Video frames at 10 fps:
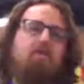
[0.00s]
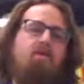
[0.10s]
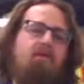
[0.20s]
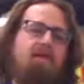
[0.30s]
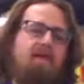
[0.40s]

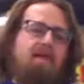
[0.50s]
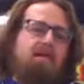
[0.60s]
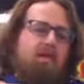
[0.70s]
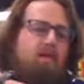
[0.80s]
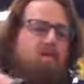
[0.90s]
would
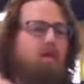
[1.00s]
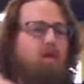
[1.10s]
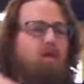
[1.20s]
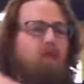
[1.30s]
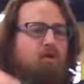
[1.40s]
sit
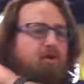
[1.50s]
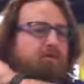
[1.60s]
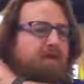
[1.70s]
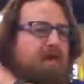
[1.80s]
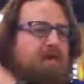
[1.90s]
on your
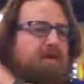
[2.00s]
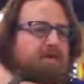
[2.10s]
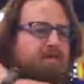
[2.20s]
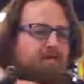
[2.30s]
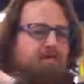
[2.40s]
rib cage,